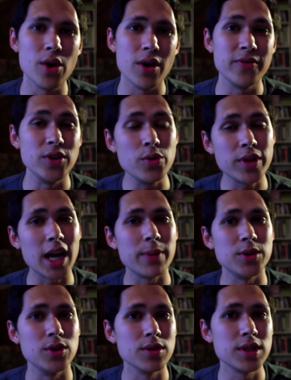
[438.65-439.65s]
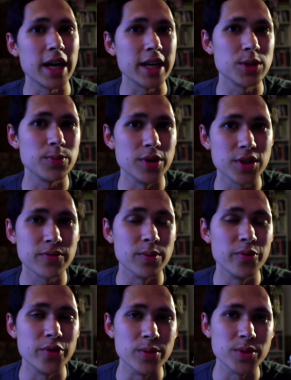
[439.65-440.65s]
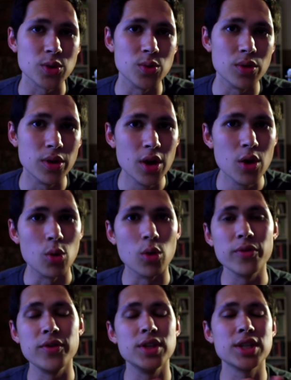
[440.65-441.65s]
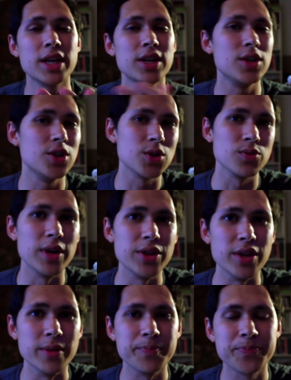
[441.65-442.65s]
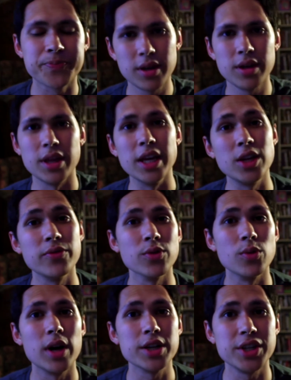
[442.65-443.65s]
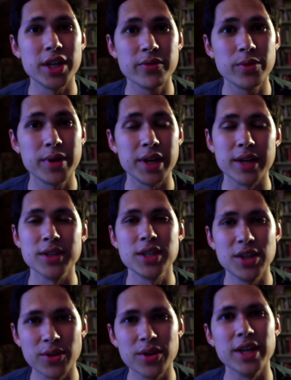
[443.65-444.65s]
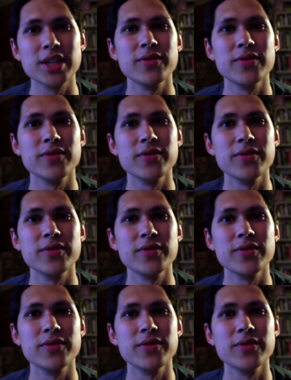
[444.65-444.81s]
if you kept your textbooks from film school or if you decided to just rent them. Thank you for watching, everyone, and I'll see you in the next